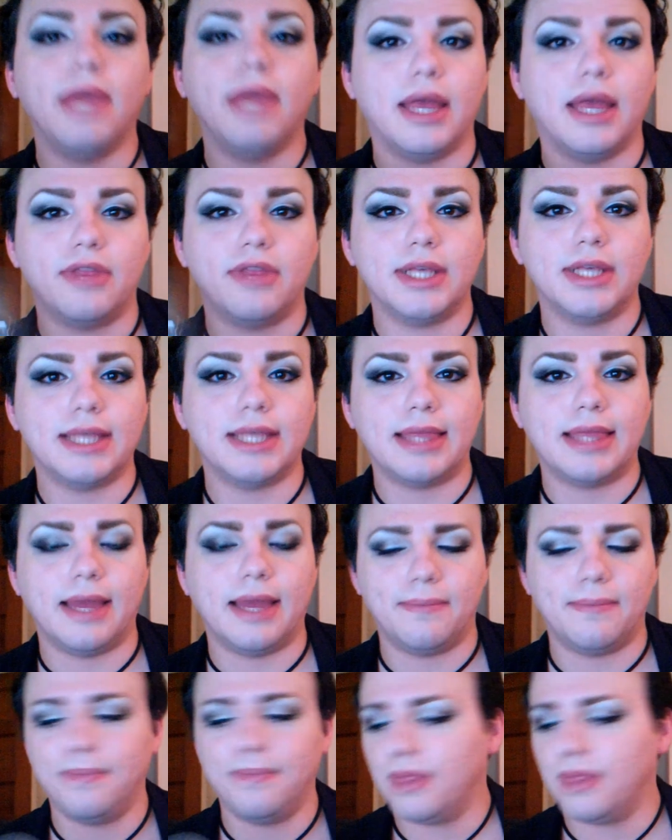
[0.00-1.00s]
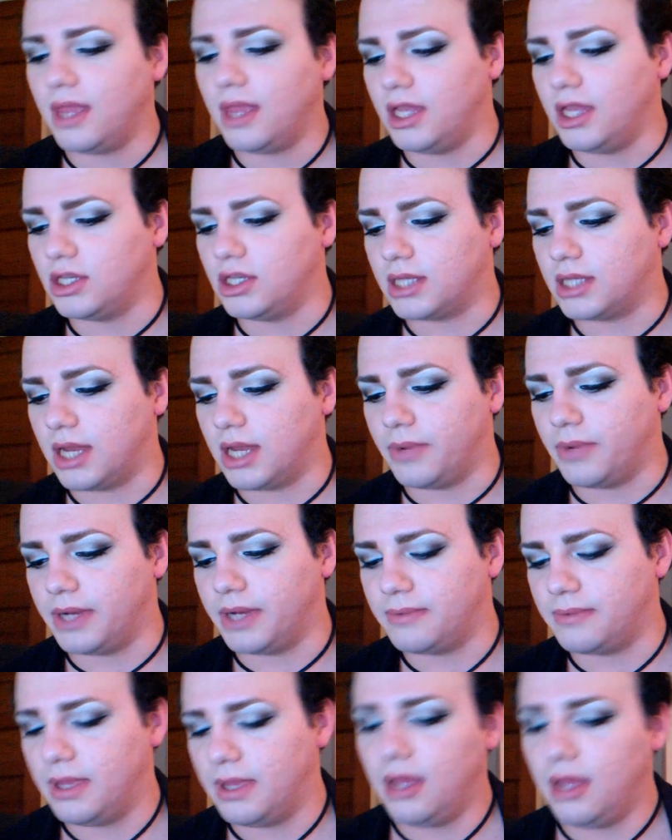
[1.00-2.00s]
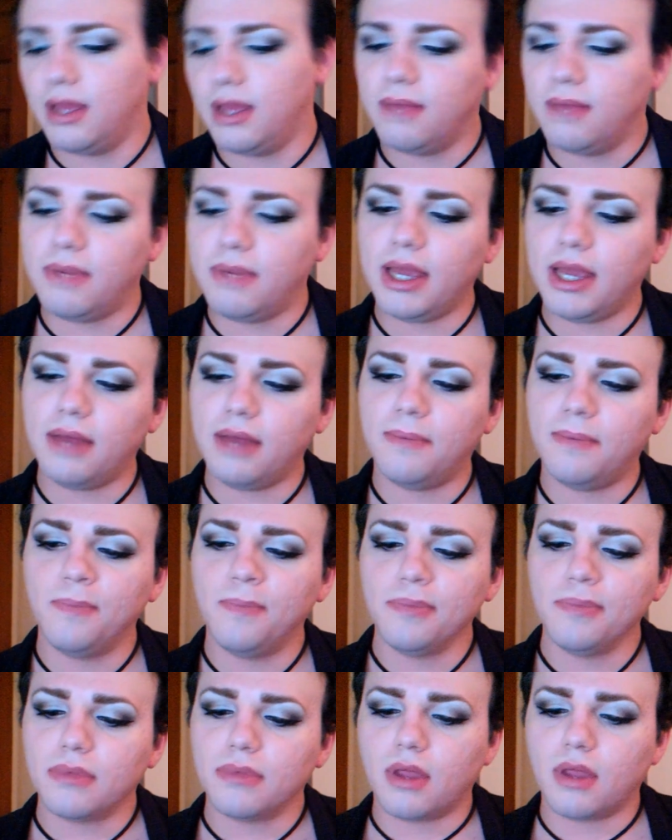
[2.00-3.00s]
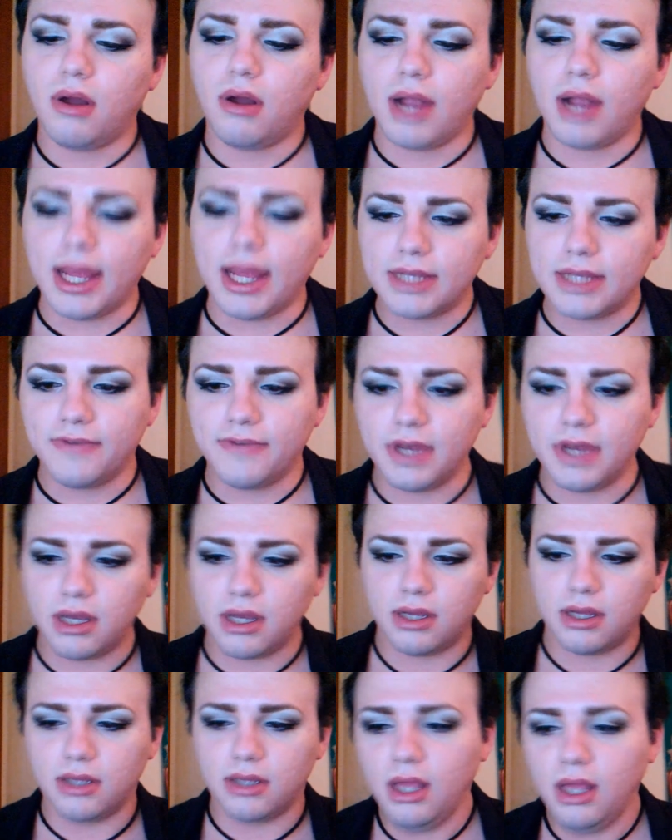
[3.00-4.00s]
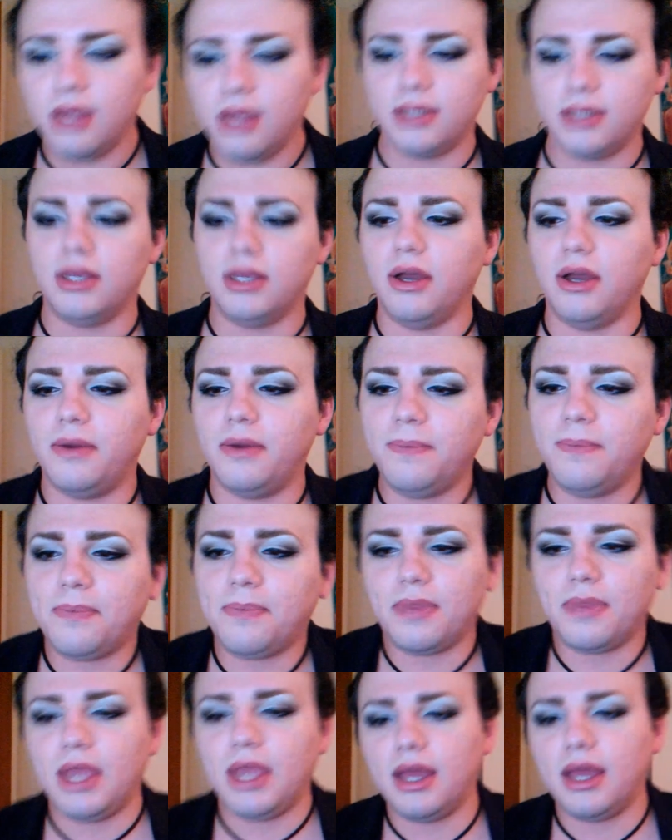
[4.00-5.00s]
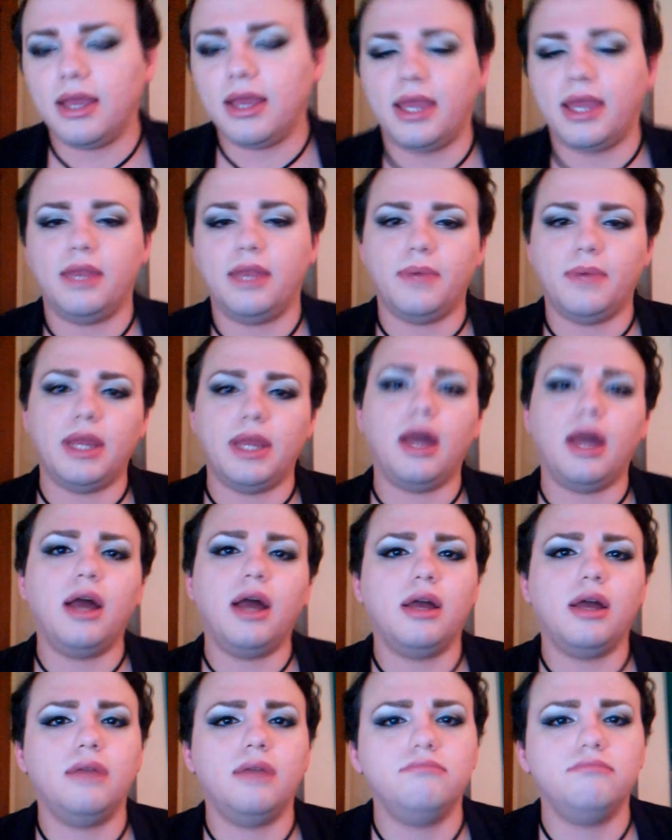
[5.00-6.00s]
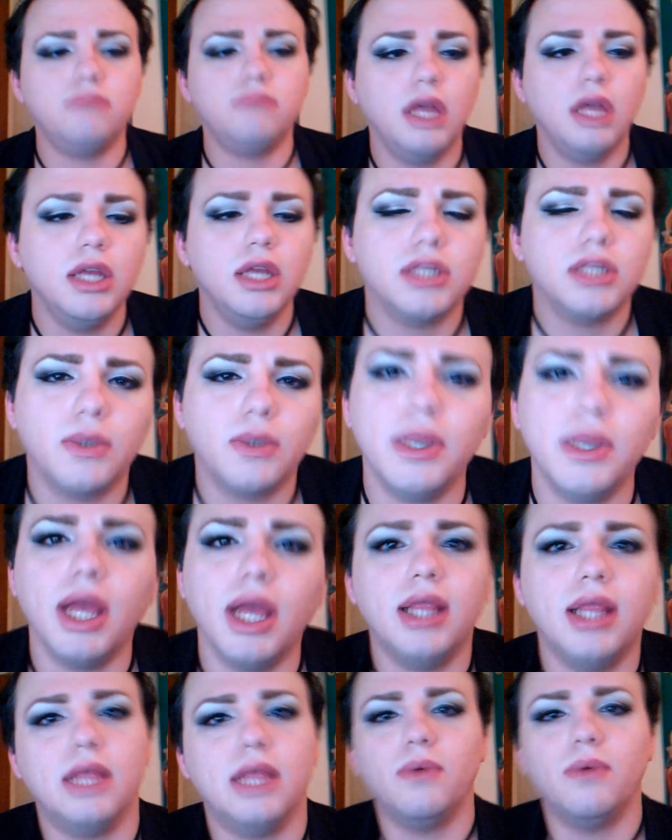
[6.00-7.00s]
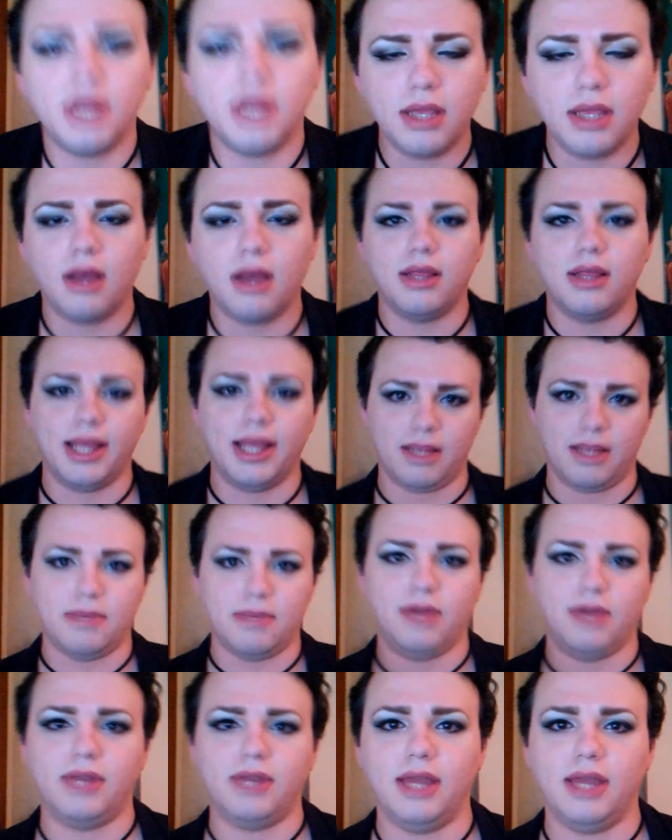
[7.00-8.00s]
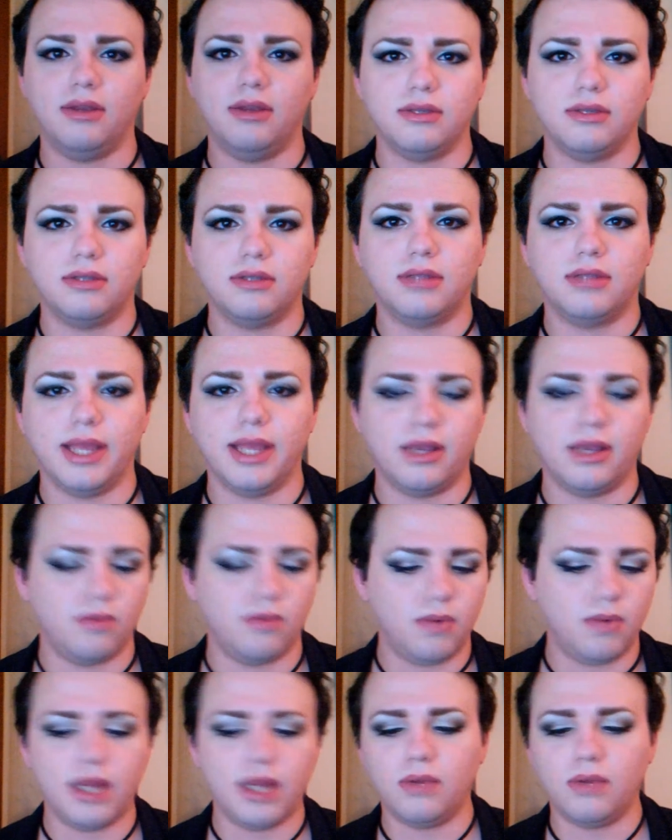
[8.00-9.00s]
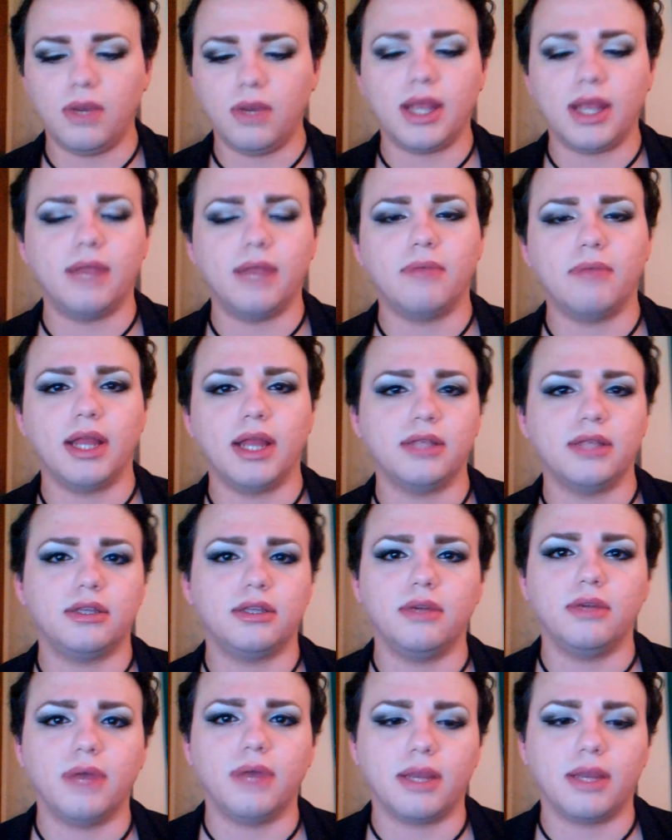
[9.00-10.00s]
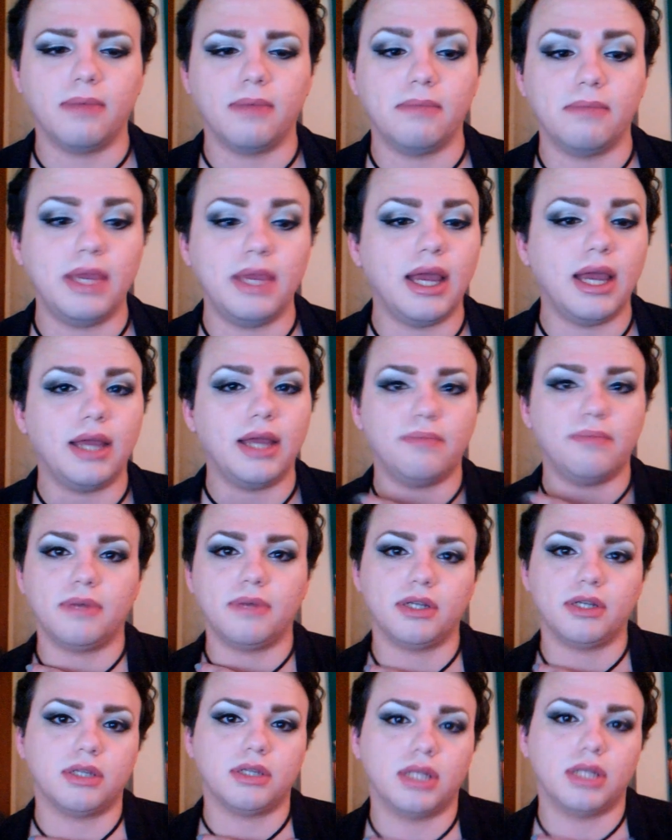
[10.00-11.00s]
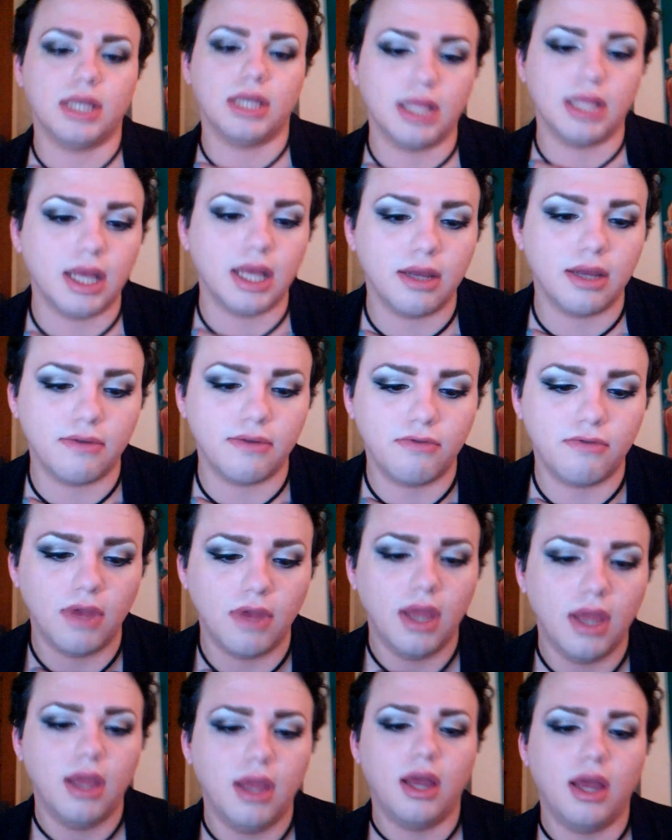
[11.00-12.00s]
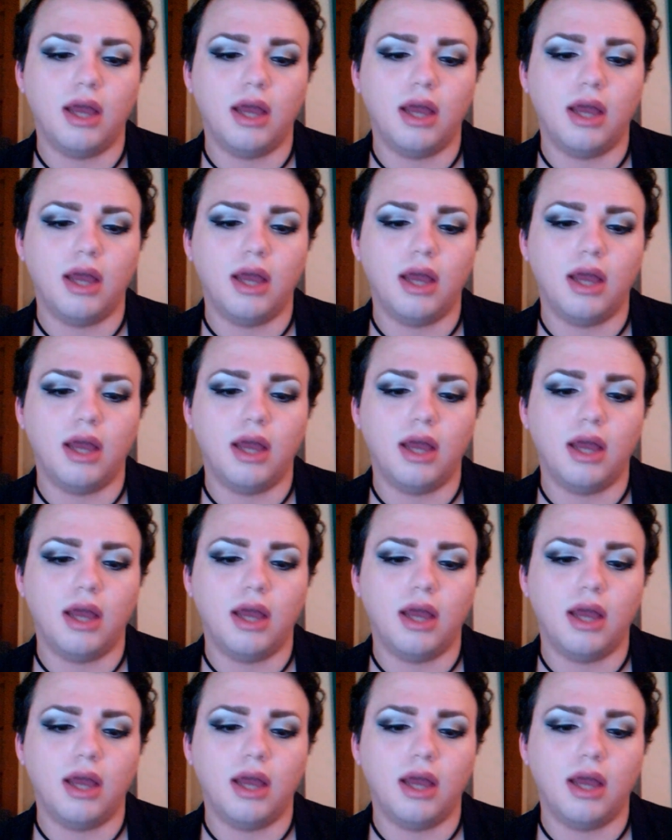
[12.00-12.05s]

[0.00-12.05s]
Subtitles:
But yeah, things like that. It's just kind of weird. But yeah, all kinds of fun. So yeah. Anyway, so what do y'all like about nails? Like, what kind of brands do you recommend? Me, I personally love